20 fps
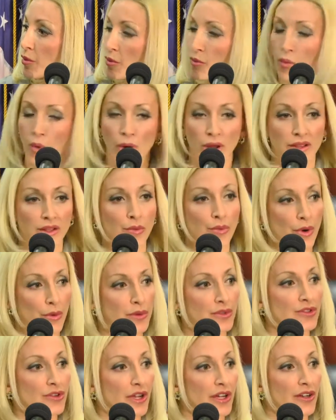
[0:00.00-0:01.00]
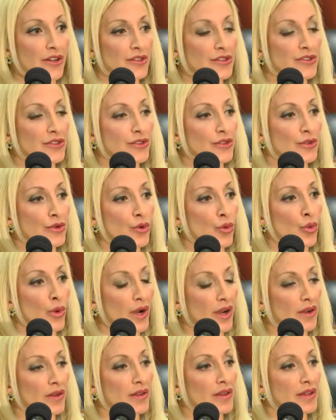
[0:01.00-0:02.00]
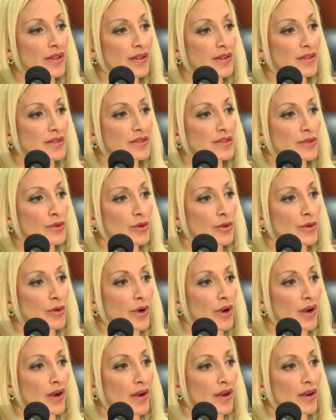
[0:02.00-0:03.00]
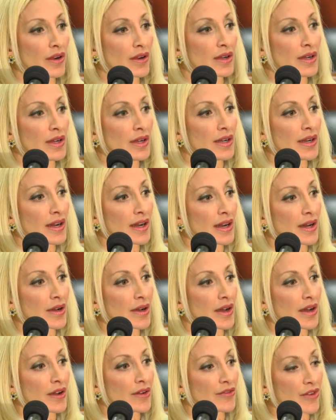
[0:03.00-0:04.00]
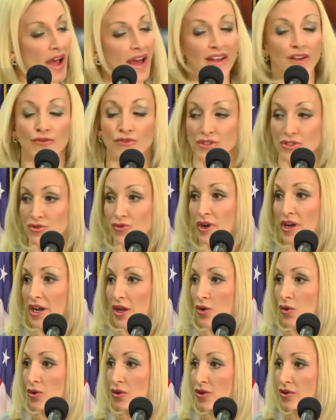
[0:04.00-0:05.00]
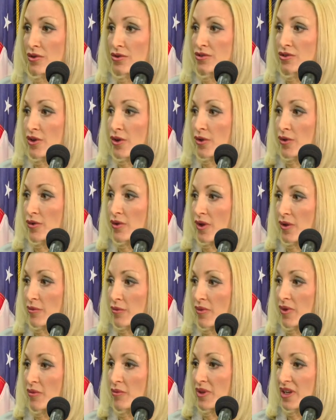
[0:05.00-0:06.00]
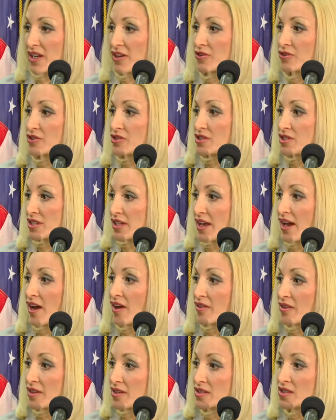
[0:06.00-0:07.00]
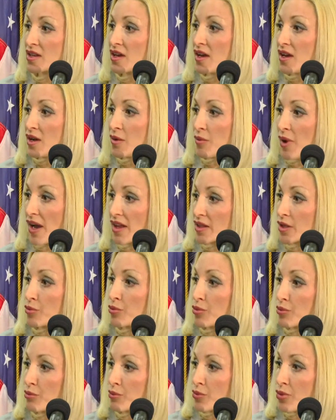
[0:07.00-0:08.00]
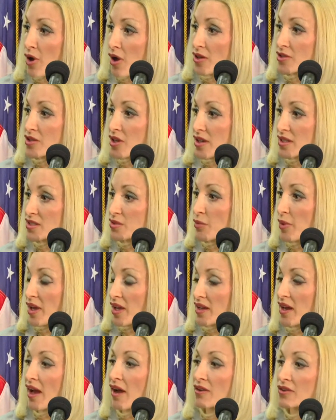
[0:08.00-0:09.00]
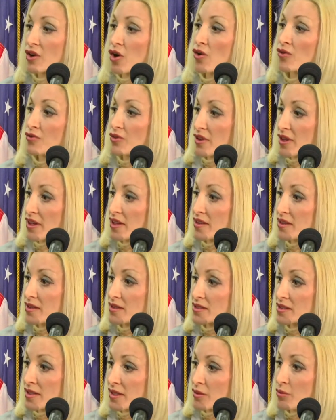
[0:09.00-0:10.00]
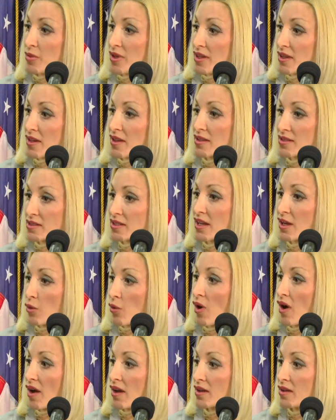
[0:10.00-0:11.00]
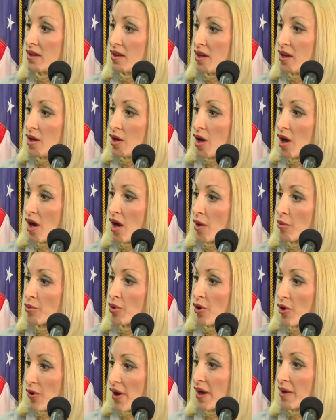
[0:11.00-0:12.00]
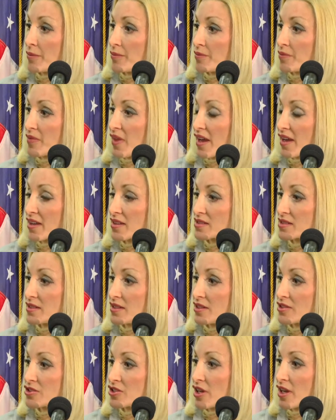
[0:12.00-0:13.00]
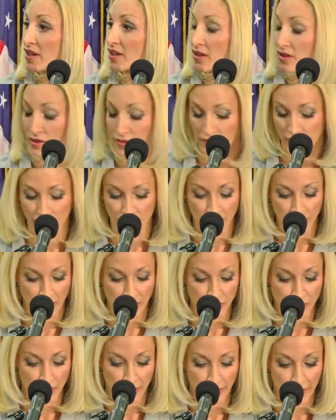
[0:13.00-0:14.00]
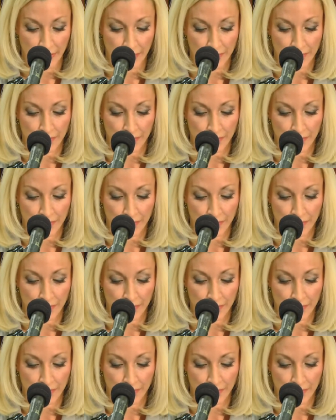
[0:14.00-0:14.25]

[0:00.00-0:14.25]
point the perpetrator to where these who have had a restraining order. So I'm eager to see how these pilot projects pan out, and hopefully this could be a statewide program that gets initiated eventually.